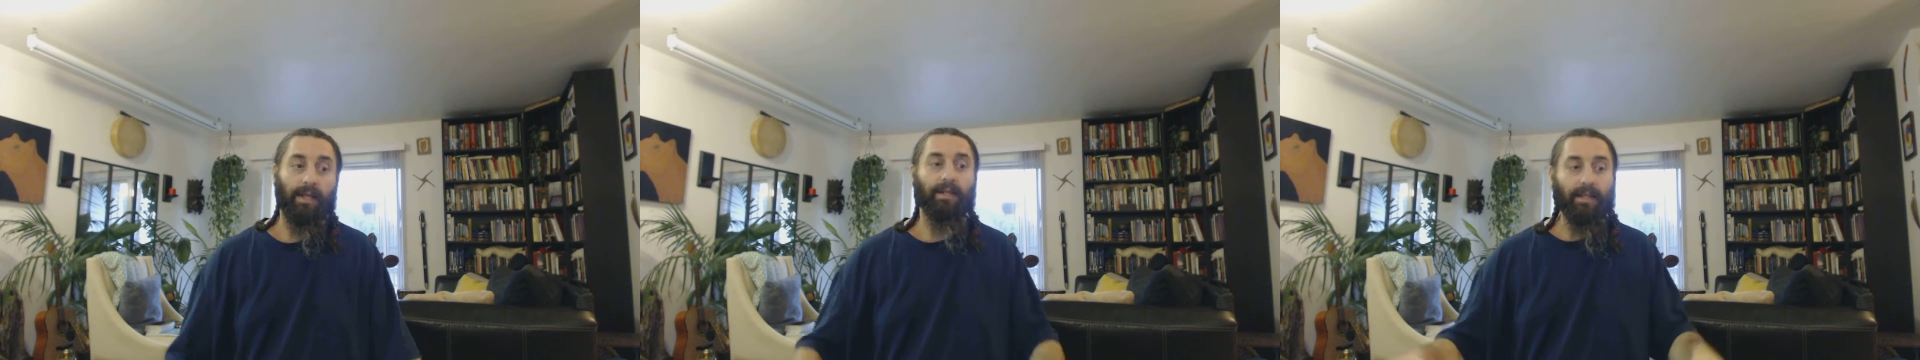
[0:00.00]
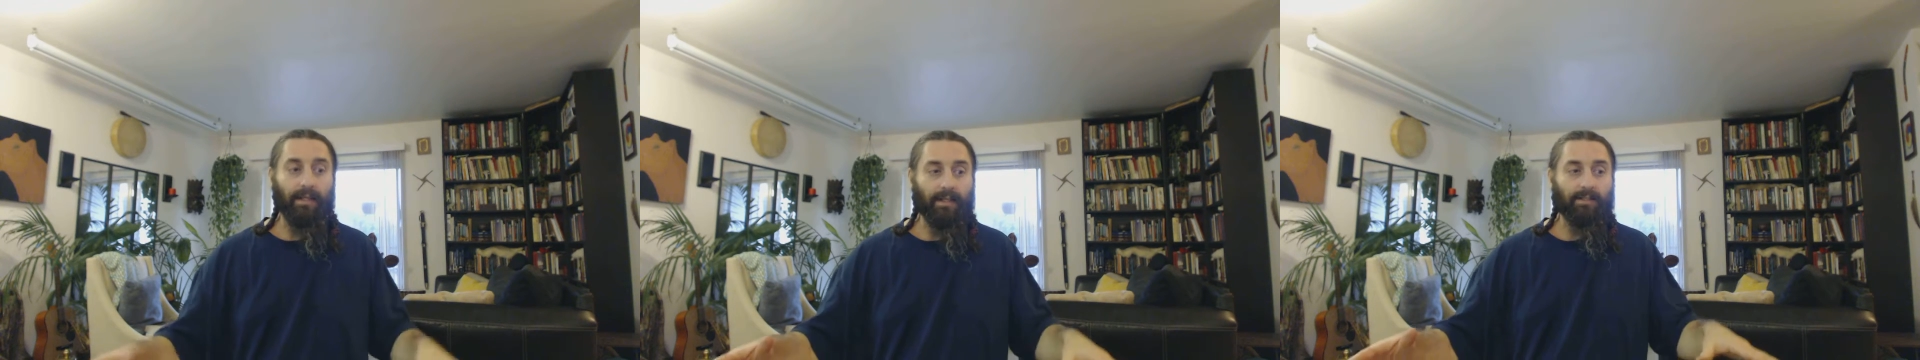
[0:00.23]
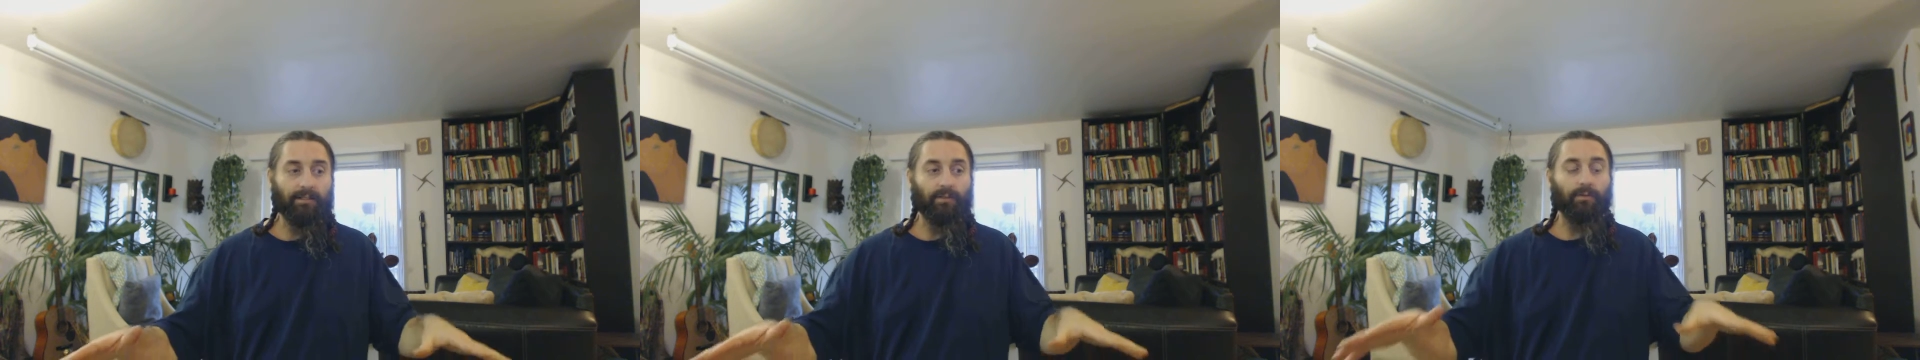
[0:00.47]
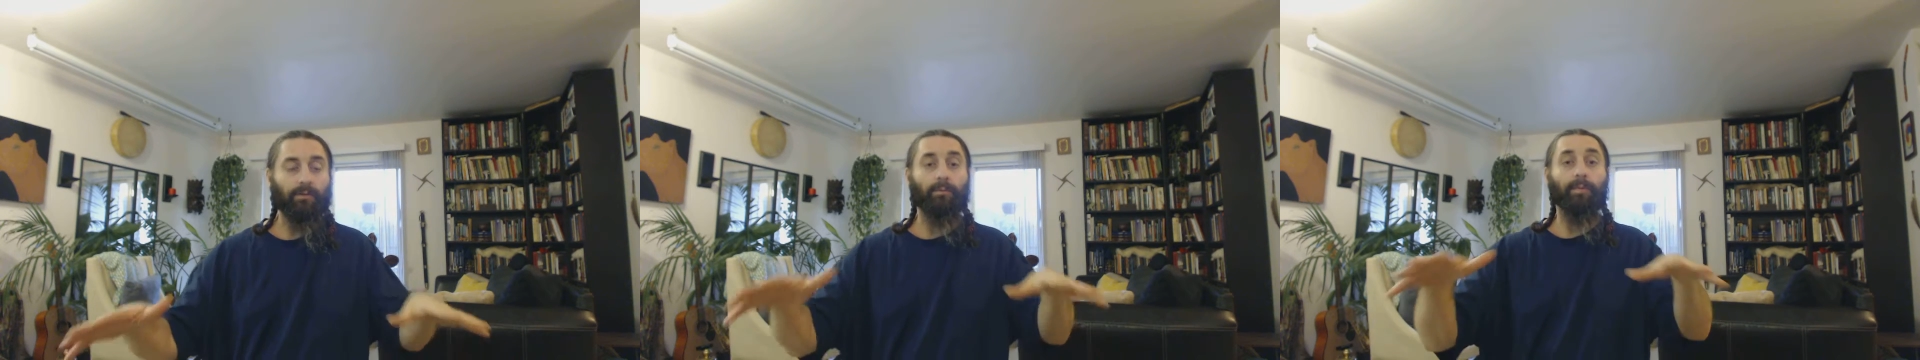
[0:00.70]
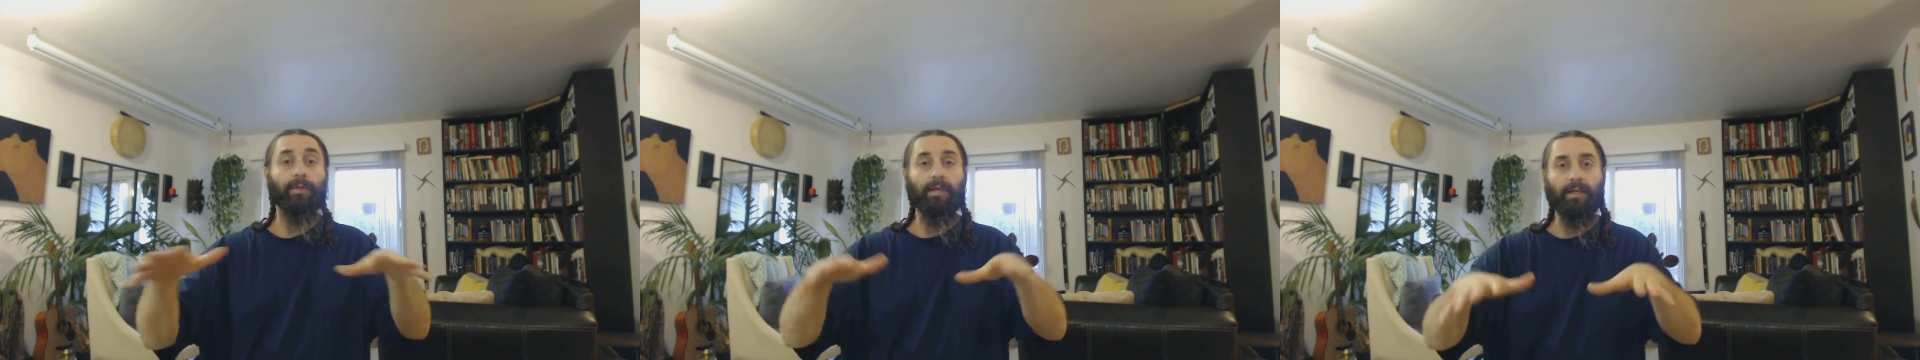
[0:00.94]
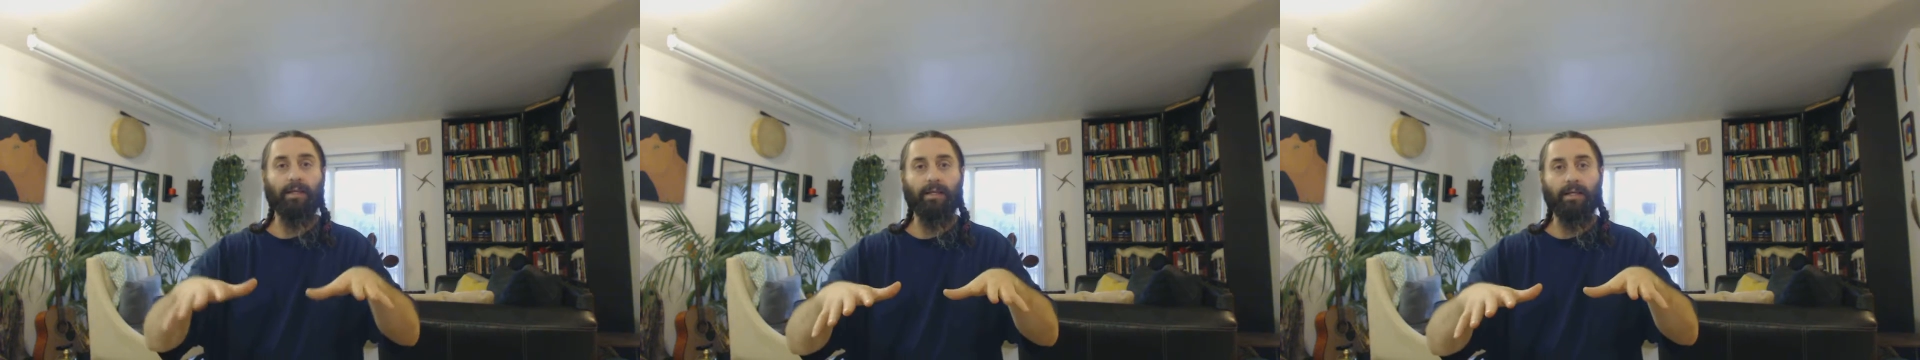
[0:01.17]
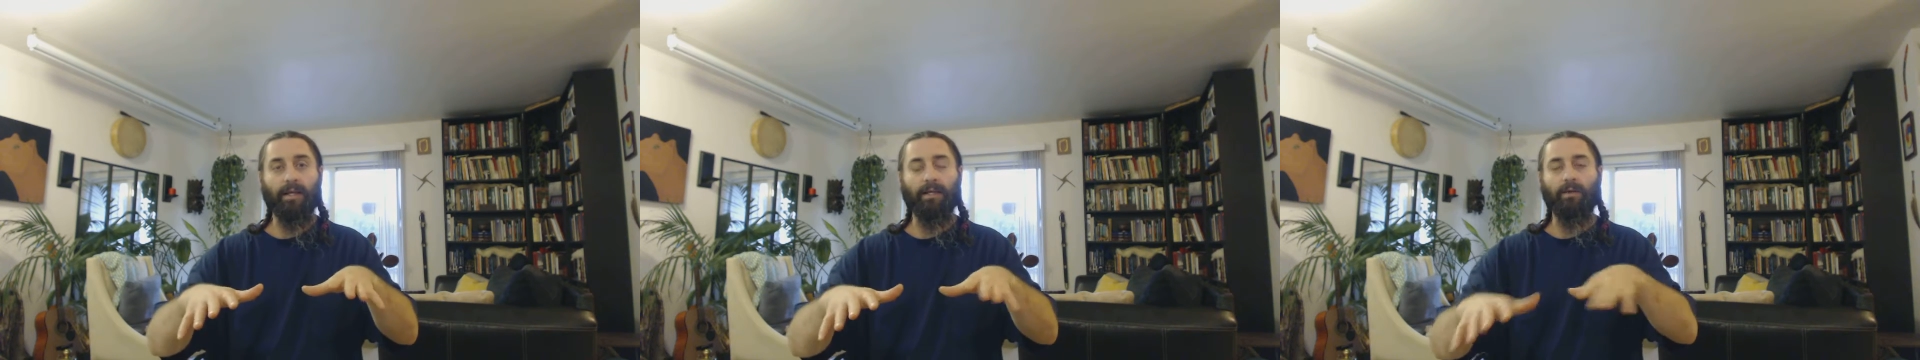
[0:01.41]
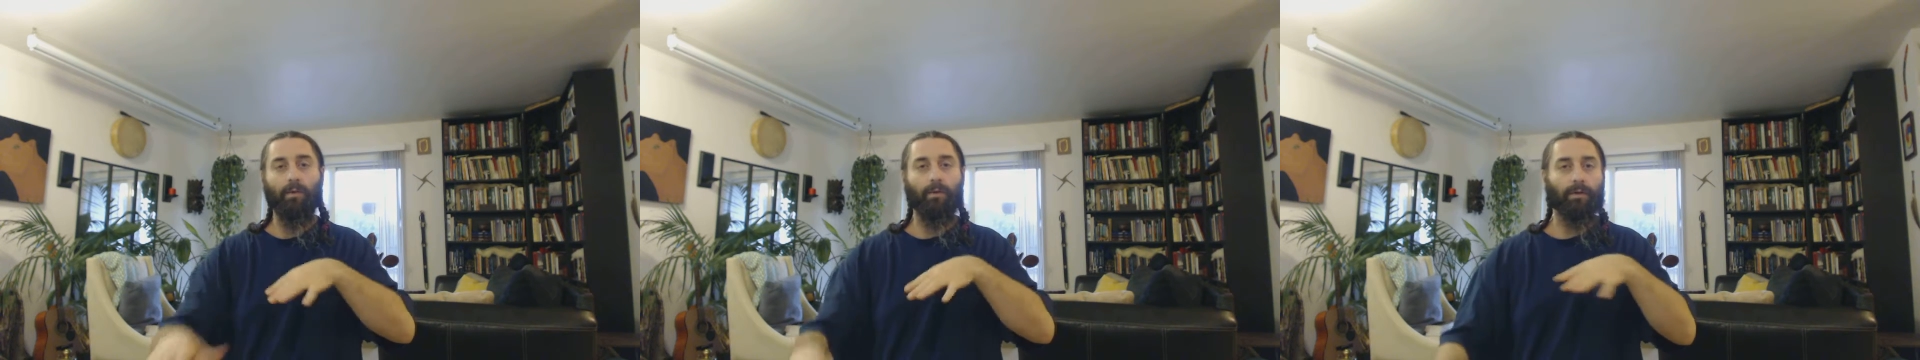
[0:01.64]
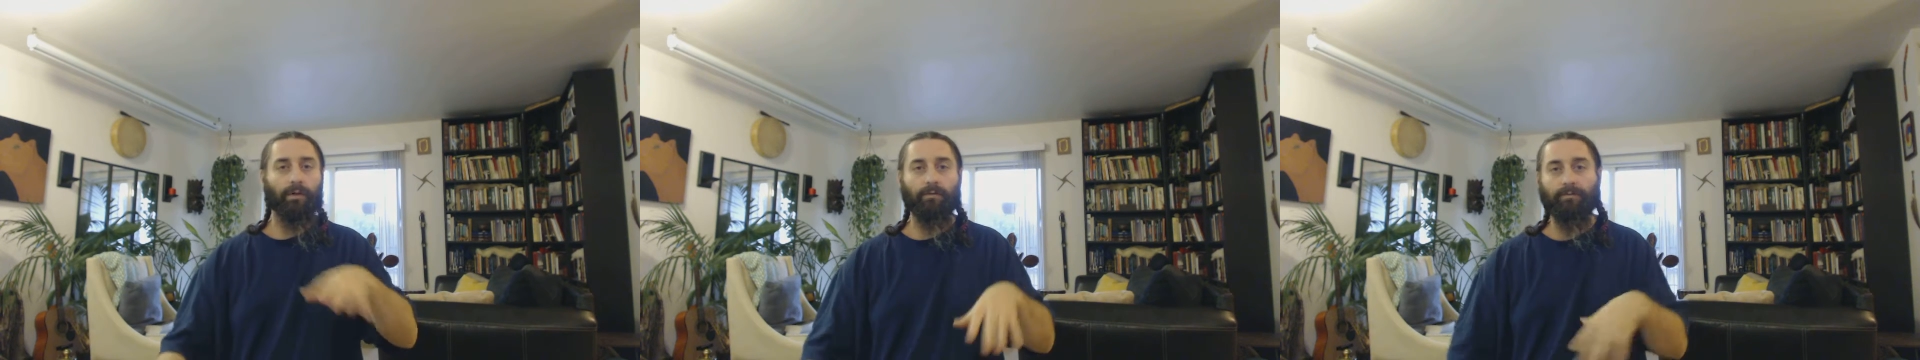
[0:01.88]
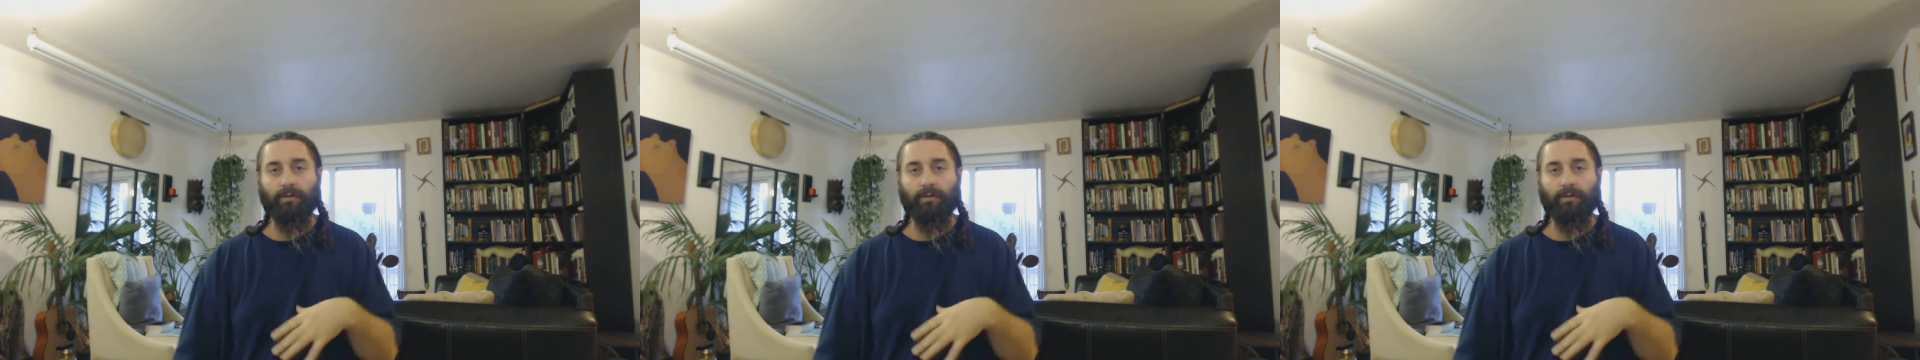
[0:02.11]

that need to be in order